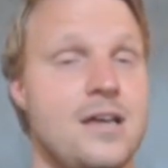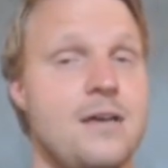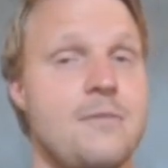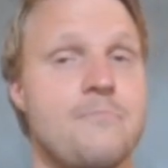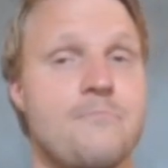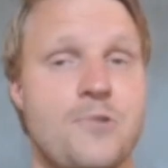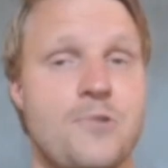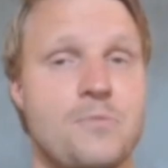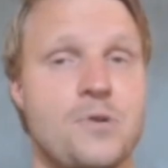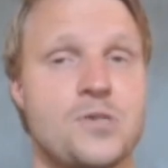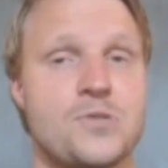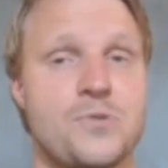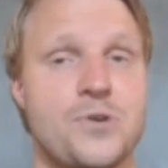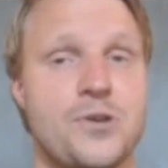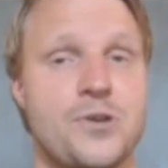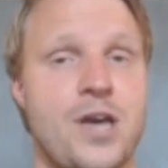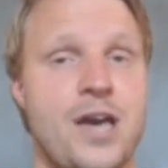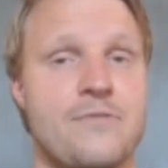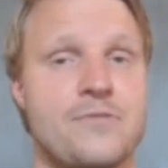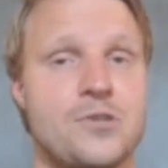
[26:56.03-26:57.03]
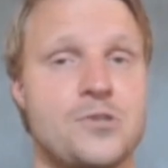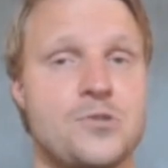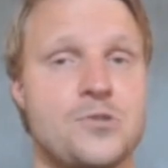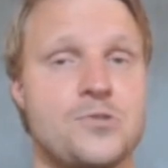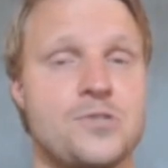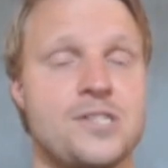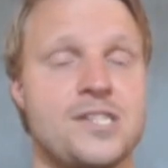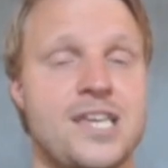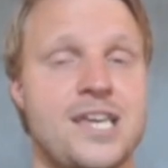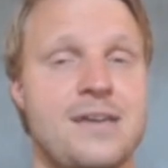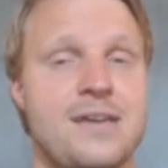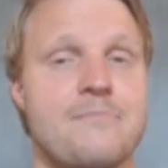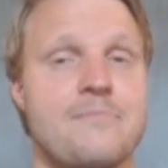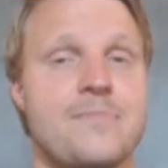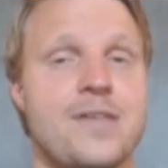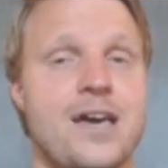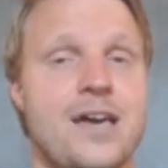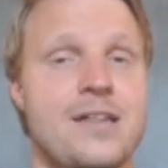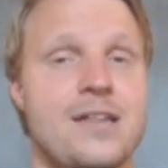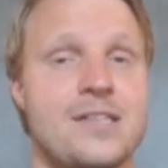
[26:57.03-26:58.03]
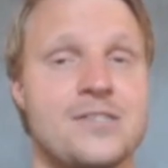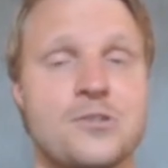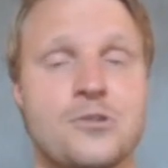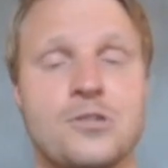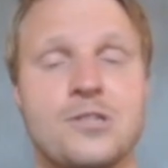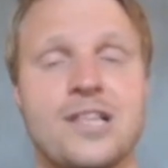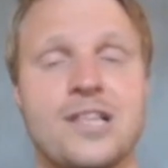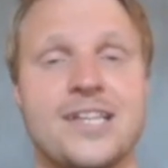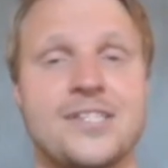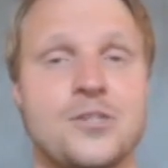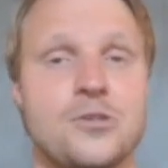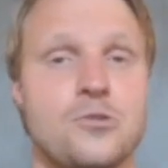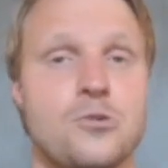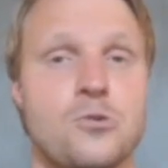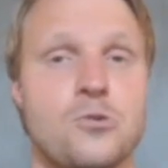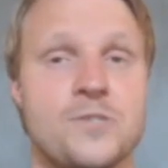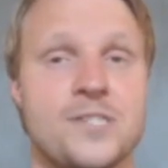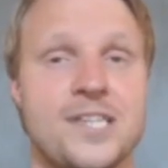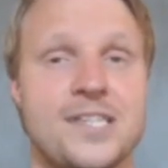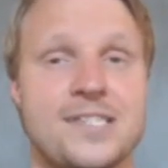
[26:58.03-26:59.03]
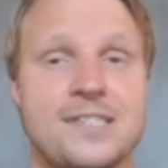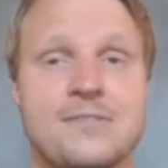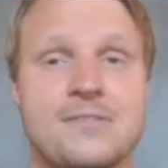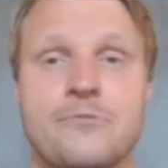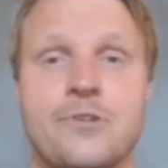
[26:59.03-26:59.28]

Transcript: pretty much where you have to choose a team that is going to last you the whole season